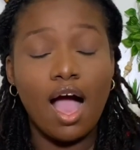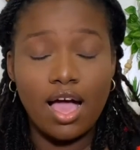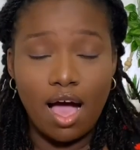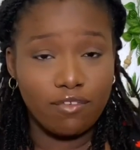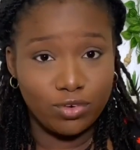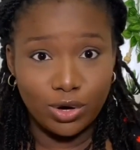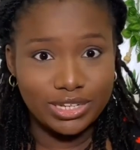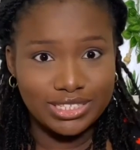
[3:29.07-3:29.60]

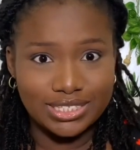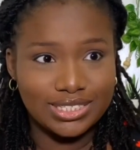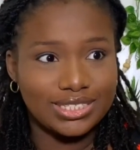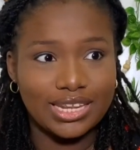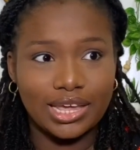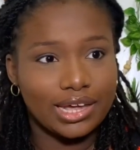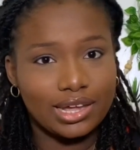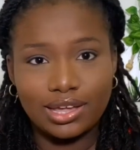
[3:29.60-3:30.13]
I've locked it,
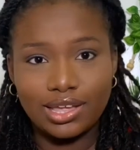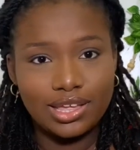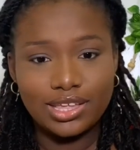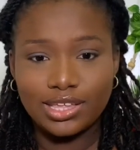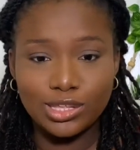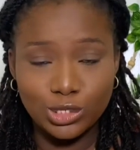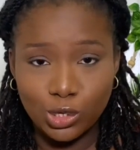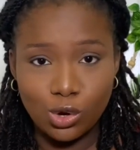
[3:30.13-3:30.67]
like,
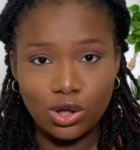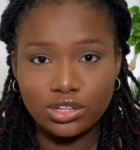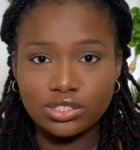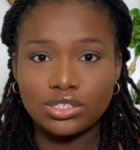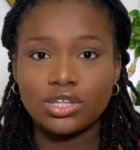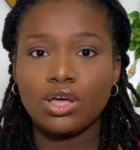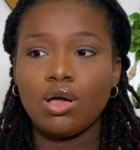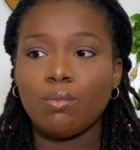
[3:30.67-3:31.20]
it's
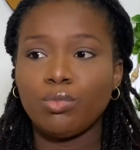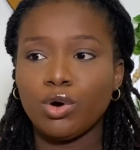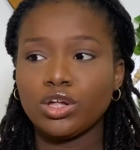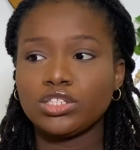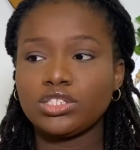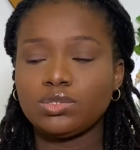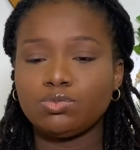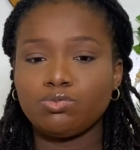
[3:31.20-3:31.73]
locked.
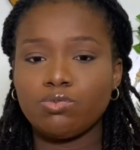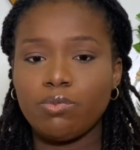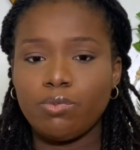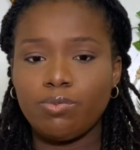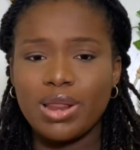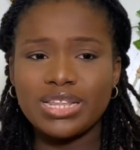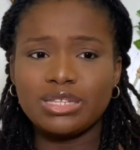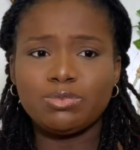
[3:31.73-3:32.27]
But
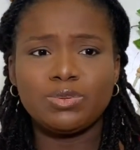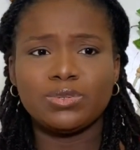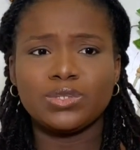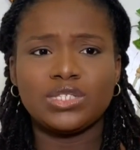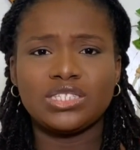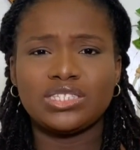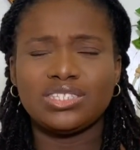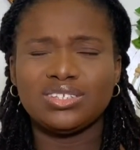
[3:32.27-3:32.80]
plenty of people
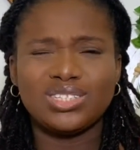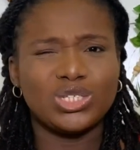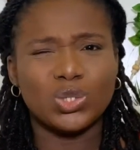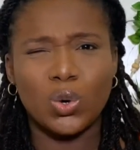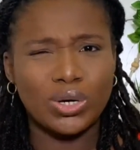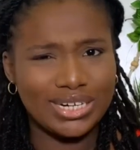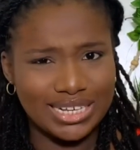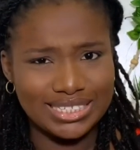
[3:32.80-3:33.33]
still do
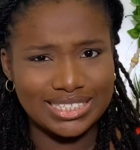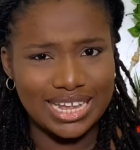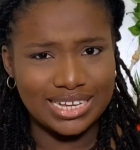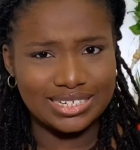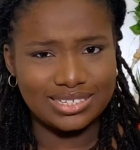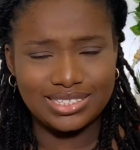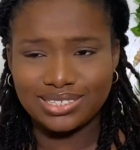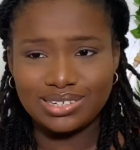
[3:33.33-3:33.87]
not
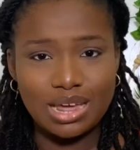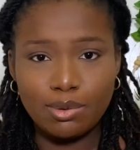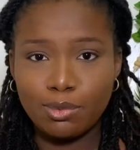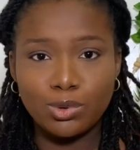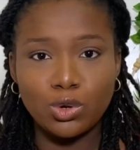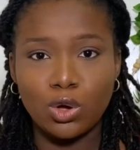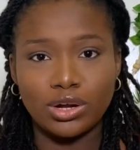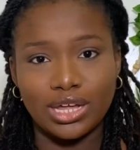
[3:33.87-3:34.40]
understand. Till now,
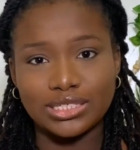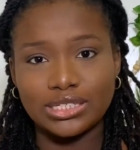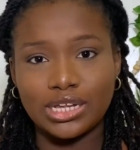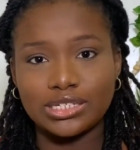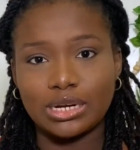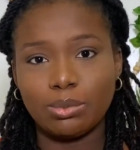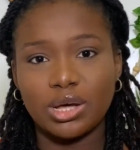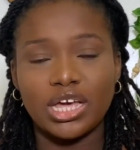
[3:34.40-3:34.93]
people don't
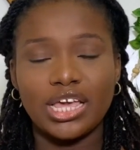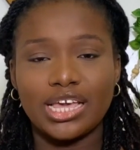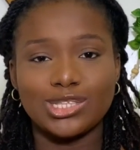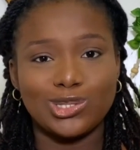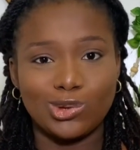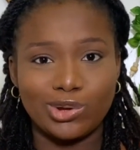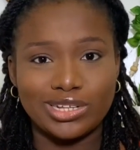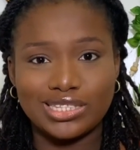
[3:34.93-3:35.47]
understand that my hair is
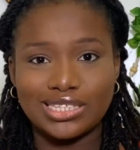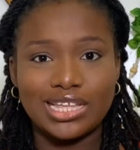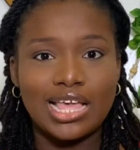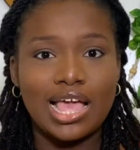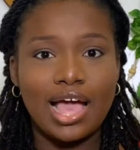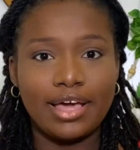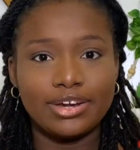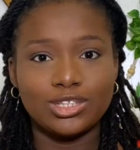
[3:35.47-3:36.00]
locked.
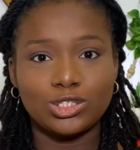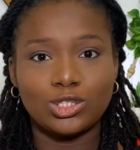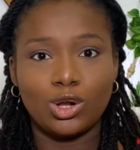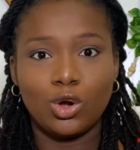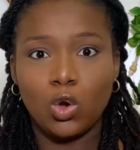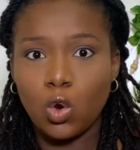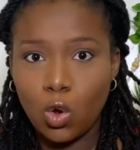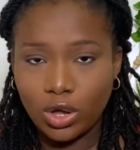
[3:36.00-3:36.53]
And it's
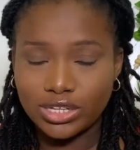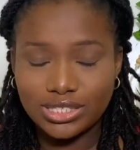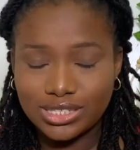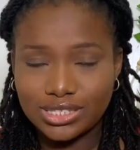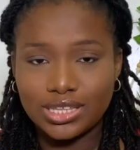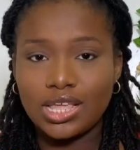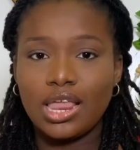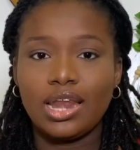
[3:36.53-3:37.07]

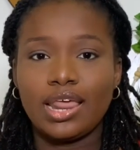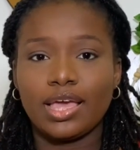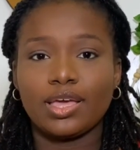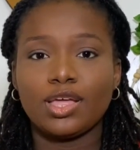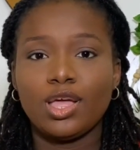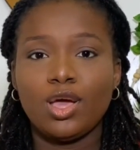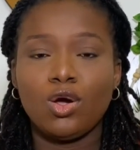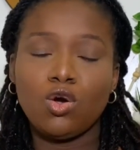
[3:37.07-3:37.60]
locked. Like,
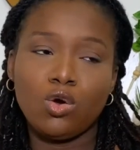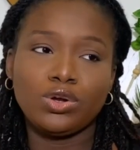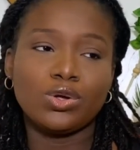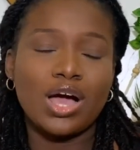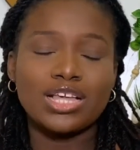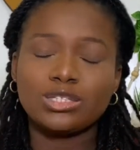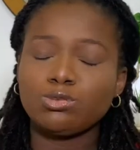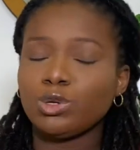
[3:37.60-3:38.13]
oh, they
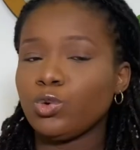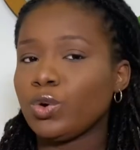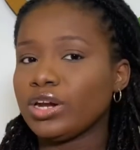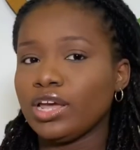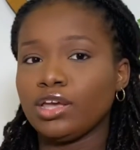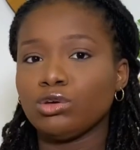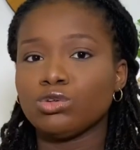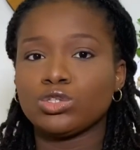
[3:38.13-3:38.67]
ask me, when
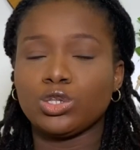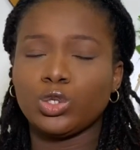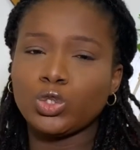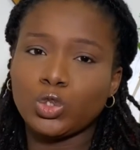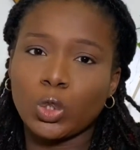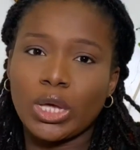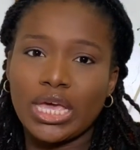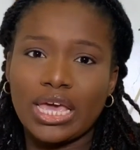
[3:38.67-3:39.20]
are you going to lose
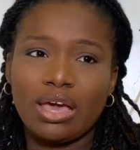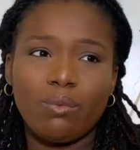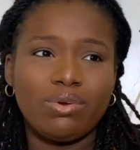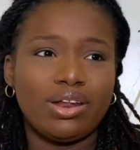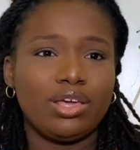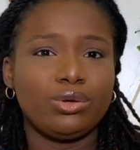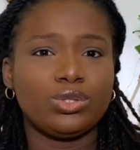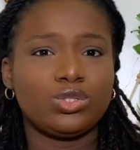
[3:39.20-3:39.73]
your hair? When
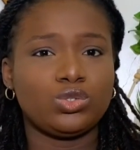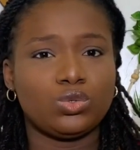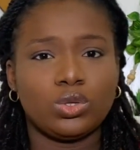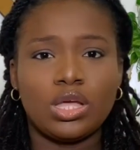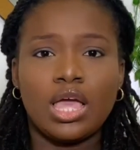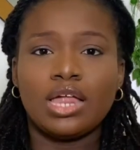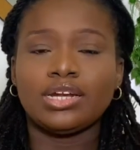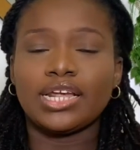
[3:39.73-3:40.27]
are you going to,
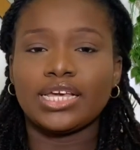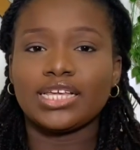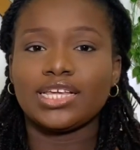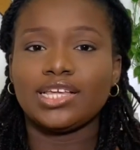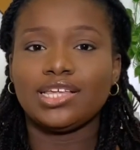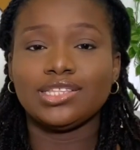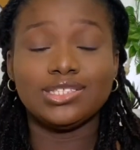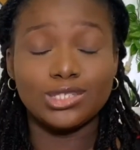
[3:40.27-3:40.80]
like,
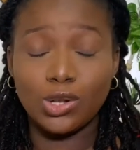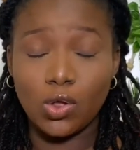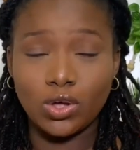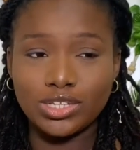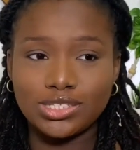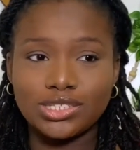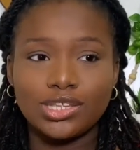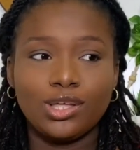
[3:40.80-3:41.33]
it is
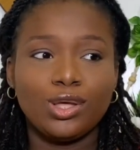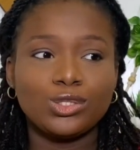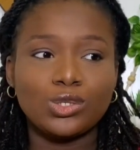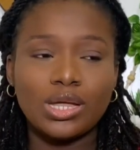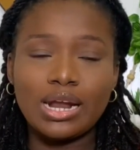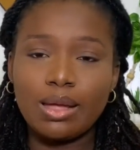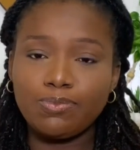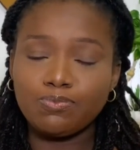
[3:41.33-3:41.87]
locked. So
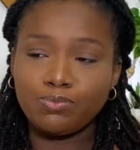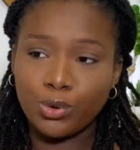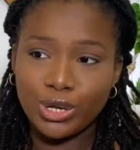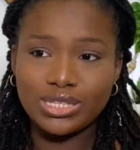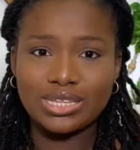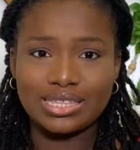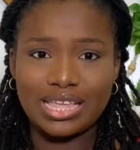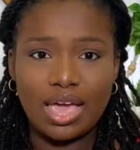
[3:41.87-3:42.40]
at that
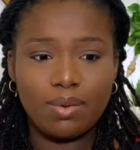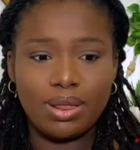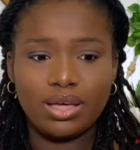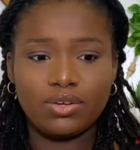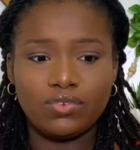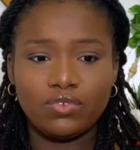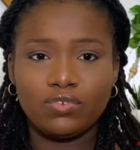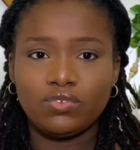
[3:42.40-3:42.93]
point in time,
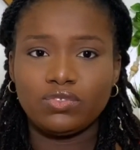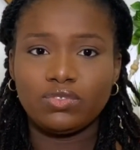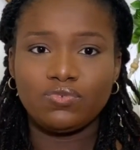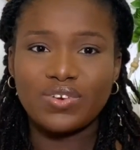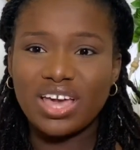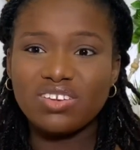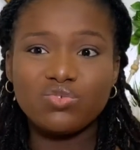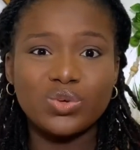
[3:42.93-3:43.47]
like
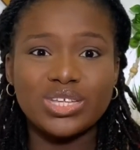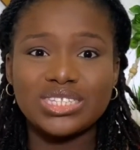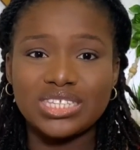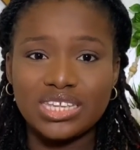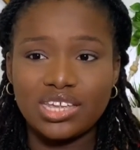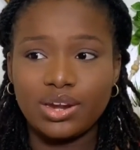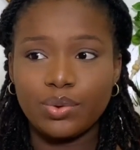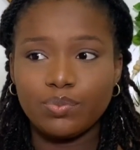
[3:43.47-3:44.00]
5 weeks
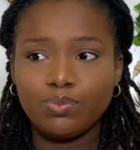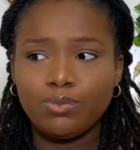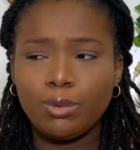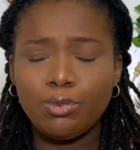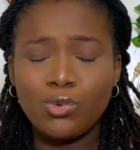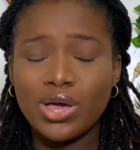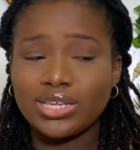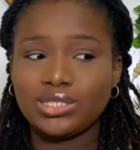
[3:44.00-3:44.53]
in,
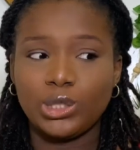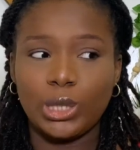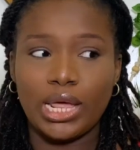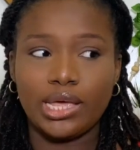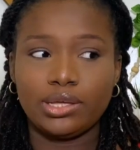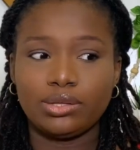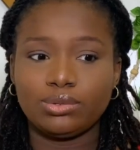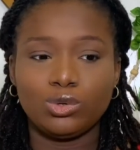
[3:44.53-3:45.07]
people were still
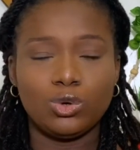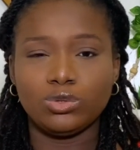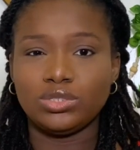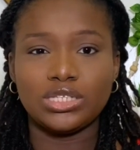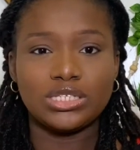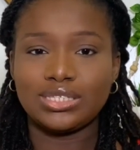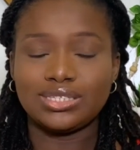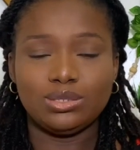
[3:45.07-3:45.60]
like, oh,
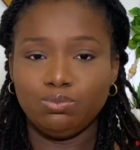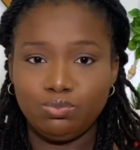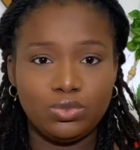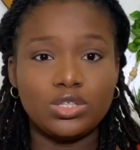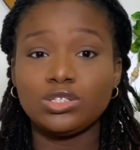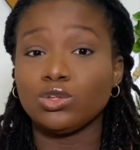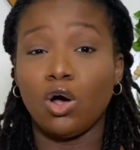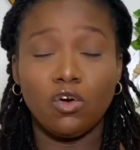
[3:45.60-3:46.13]
this
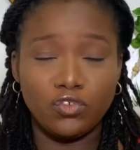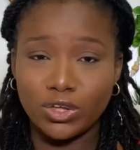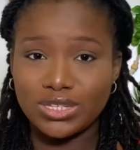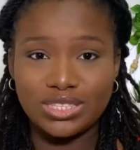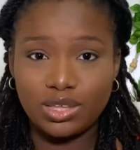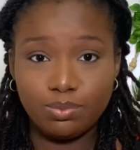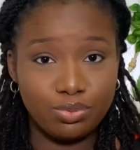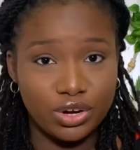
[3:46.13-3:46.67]
is
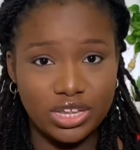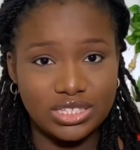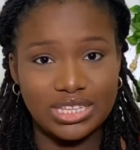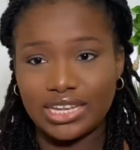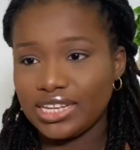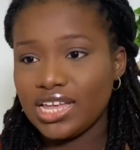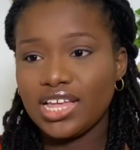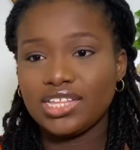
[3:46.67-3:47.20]
obviously braids.
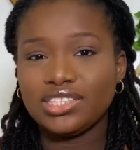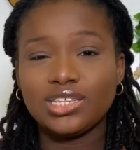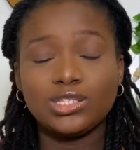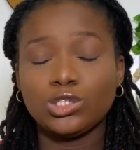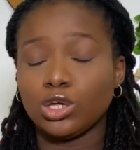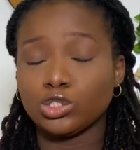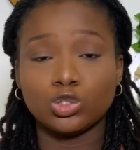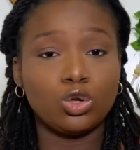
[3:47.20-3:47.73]
Like, this
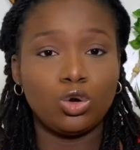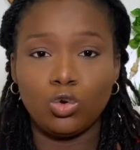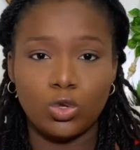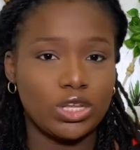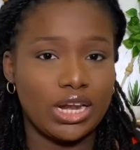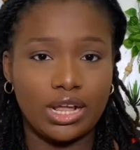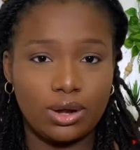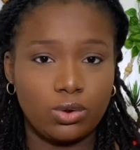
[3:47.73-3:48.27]
does not look
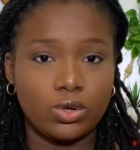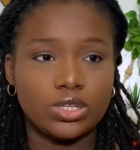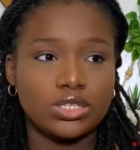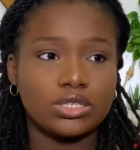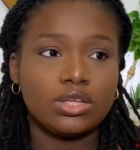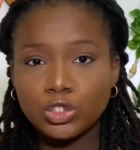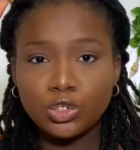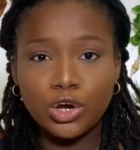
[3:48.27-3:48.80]
like locks.
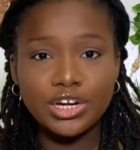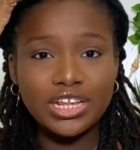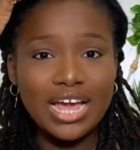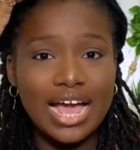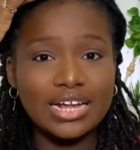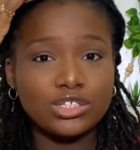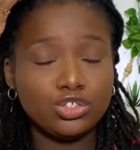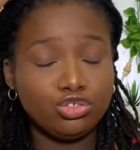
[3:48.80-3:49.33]
She already
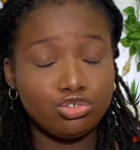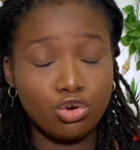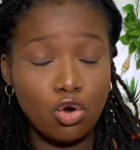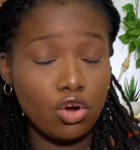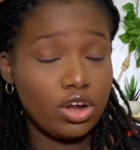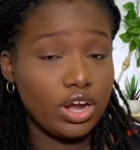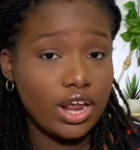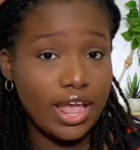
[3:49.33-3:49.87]
had
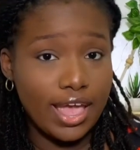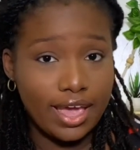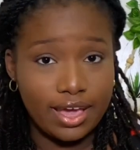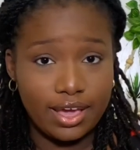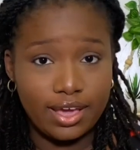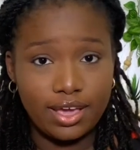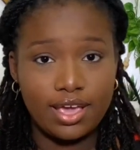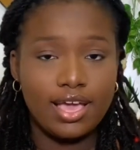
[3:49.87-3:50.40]
grown
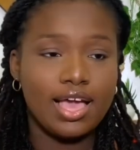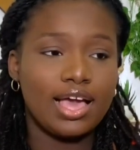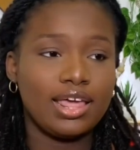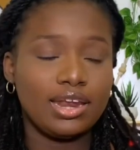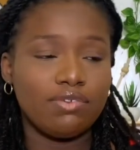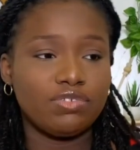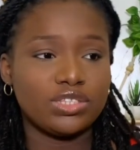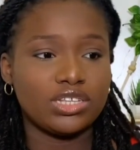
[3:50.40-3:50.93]
hair and
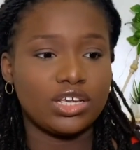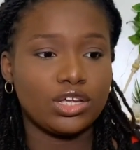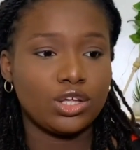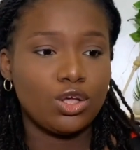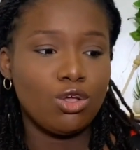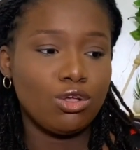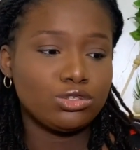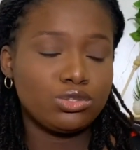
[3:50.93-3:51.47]
everything.
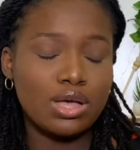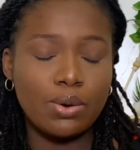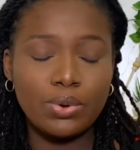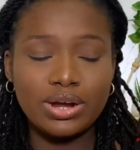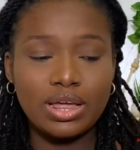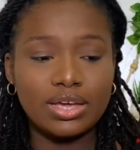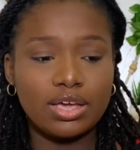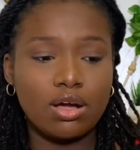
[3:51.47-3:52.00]
So when
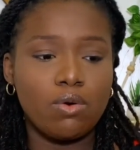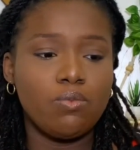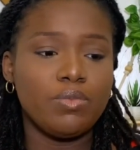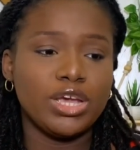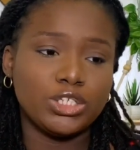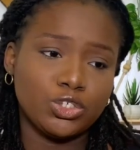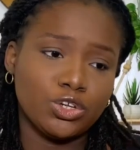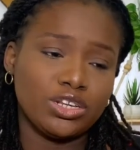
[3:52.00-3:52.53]
that girl
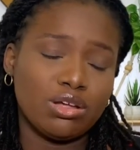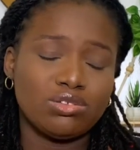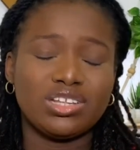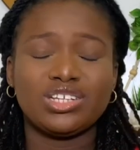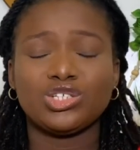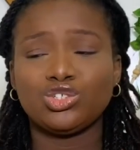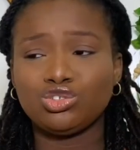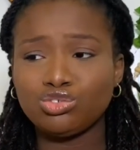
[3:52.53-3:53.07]
mentioned that, I was
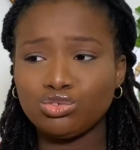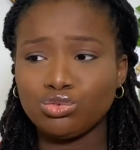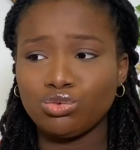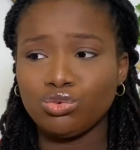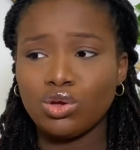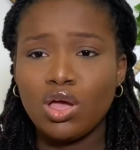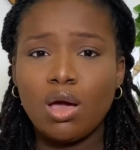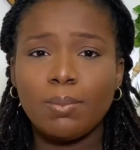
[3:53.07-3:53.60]
like, it's true,
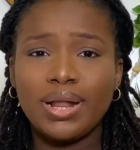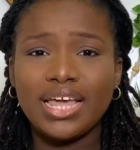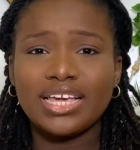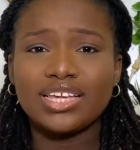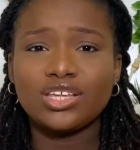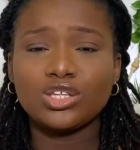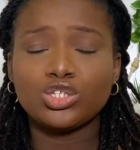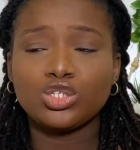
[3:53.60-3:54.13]
but
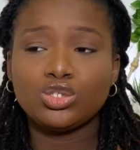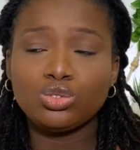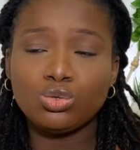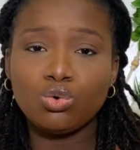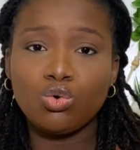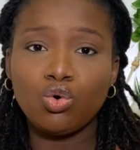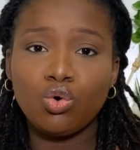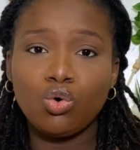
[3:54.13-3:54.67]
like it's
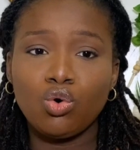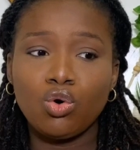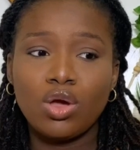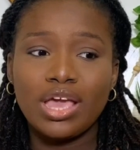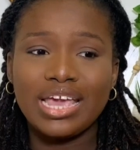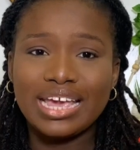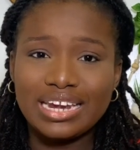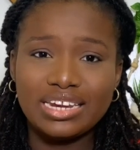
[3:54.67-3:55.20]
too
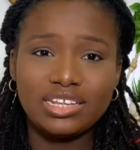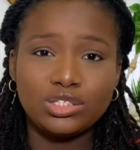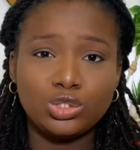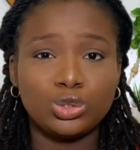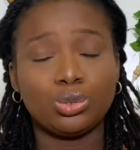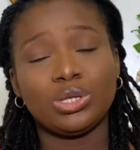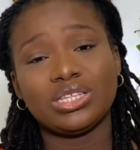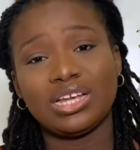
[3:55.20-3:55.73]
early
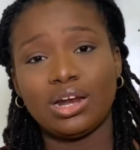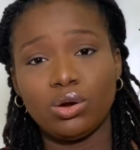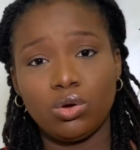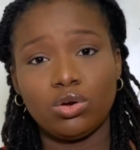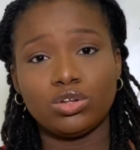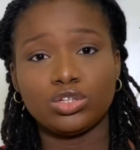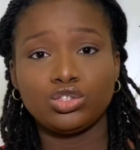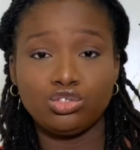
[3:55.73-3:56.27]
to
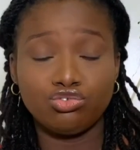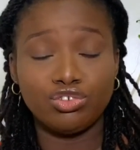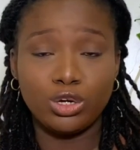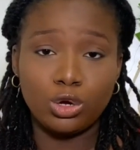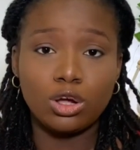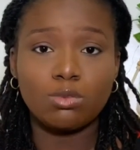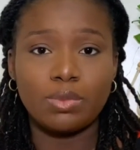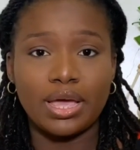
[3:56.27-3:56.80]
interlock, to
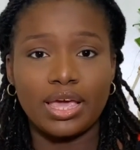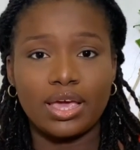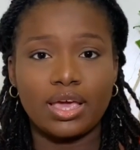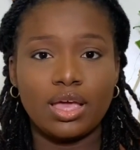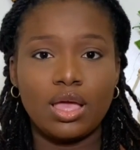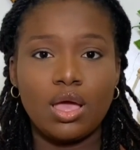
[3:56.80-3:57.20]
relock my hair.